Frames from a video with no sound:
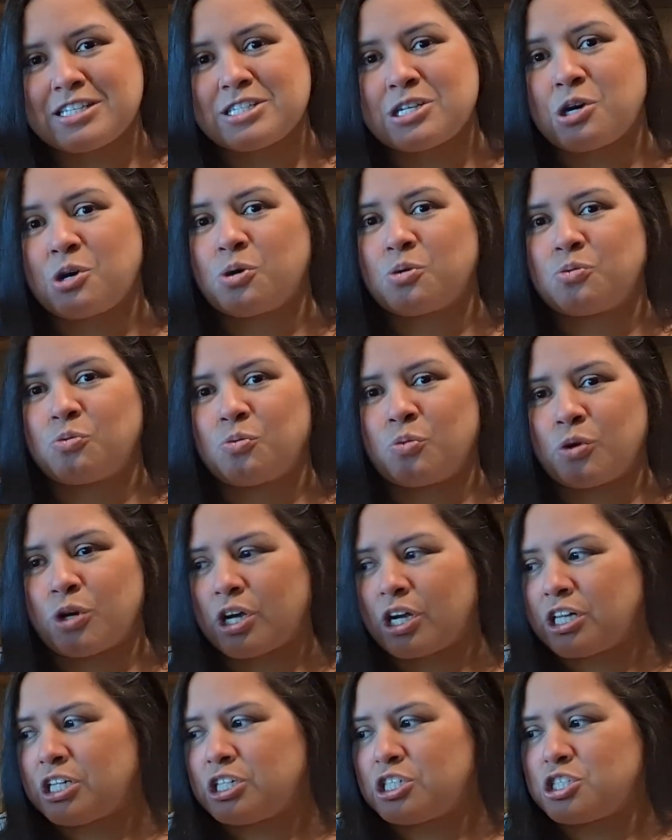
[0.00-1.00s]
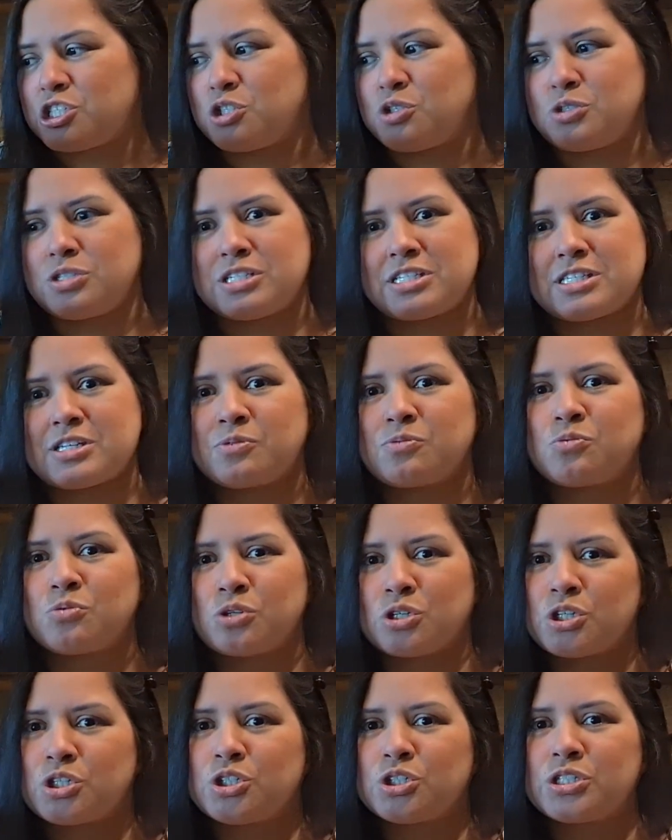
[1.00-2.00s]
So we're going to do just a
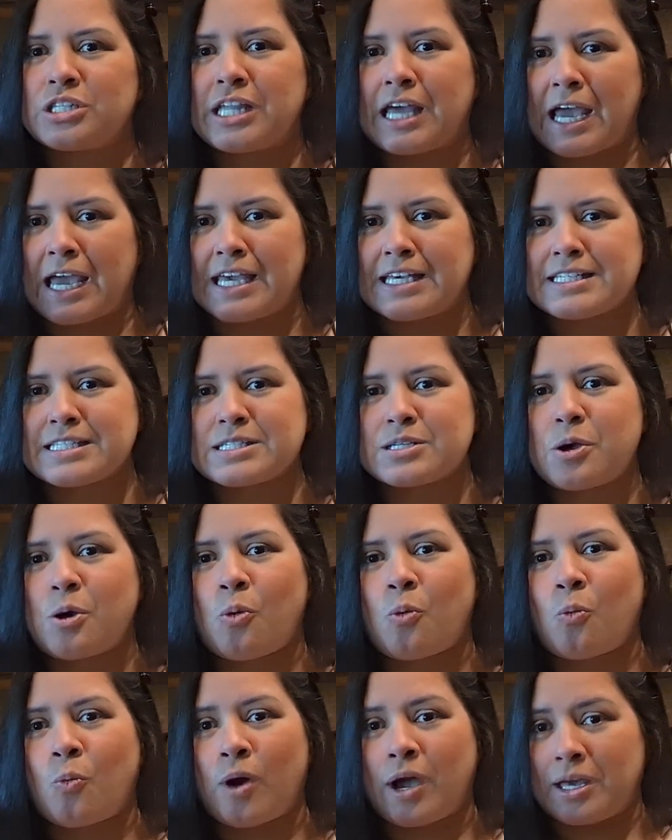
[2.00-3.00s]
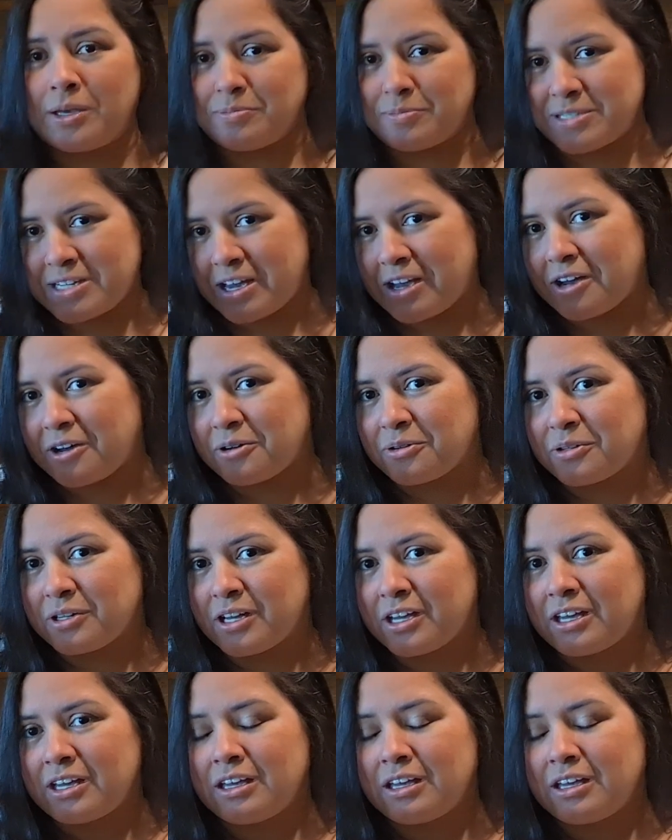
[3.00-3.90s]
real nice wipe down.